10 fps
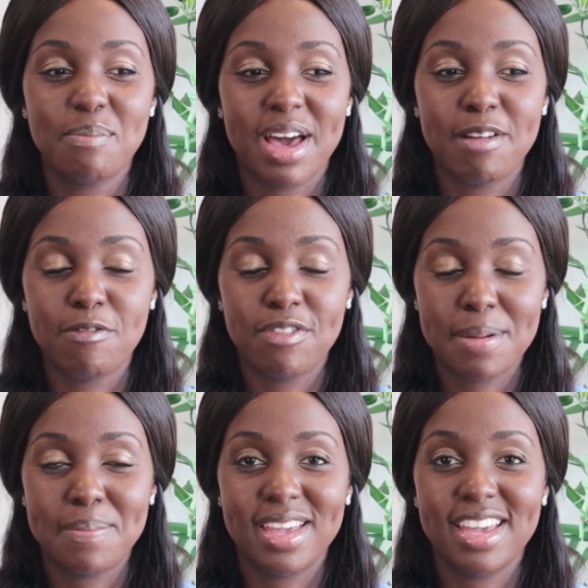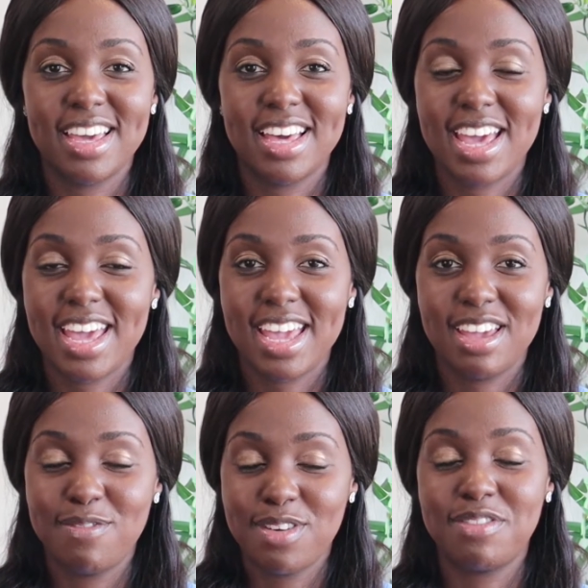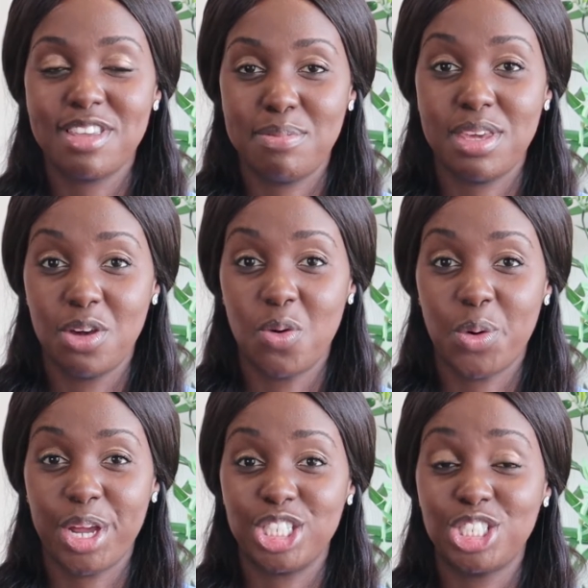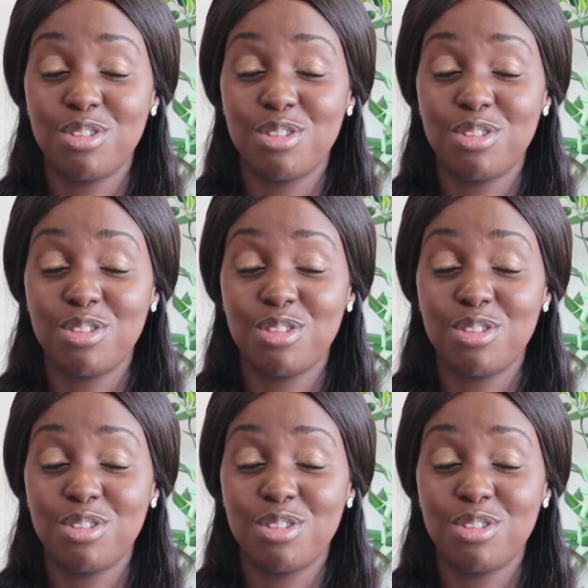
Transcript: by flipping a 50p coin.